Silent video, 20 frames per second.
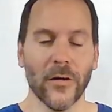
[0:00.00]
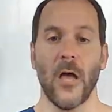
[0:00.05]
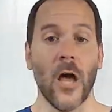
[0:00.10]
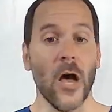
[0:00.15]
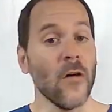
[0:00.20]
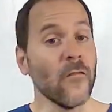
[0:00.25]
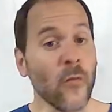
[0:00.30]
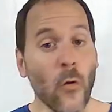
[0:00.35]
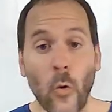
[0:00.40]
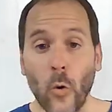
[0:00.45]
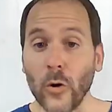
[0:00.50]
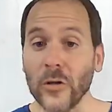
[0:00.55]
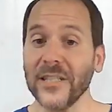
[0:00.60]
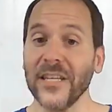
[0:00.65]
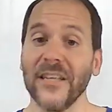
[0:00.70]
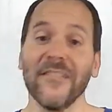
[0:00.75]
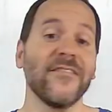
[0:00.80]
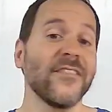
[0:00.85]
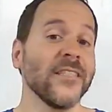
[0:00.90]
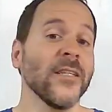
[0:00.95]
Of course,
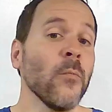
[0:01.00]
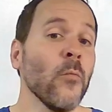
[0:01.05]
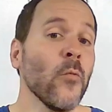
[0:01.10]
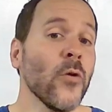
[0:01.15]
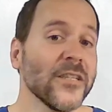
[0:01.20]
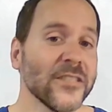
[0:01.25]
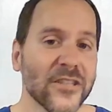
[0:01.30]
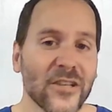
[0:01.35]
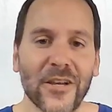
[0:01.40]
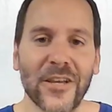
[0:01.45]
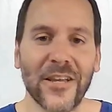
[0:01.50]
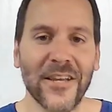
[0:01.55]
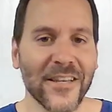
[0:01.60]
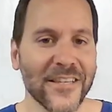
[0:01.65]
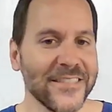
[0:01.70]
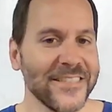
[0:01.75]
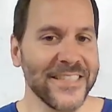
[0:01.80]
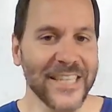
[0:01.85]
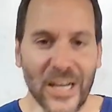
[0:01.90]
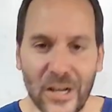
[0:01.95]
if someone is looking to
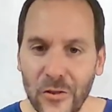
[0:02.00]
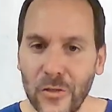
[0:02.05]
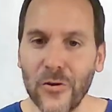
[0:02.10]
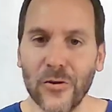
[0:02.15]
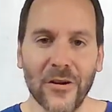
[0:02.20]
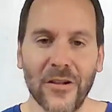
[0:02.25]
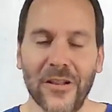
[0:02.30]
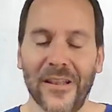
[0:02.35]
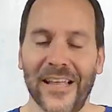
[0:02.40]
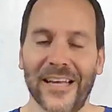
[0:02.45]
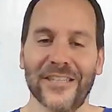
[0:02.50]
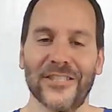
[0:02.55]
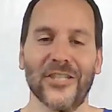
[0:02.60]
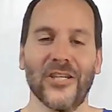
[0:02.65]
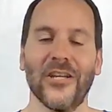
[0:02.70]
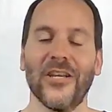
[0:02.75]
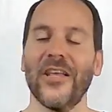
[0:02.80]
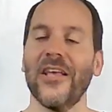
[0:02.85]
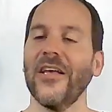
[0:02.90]
sell their collection,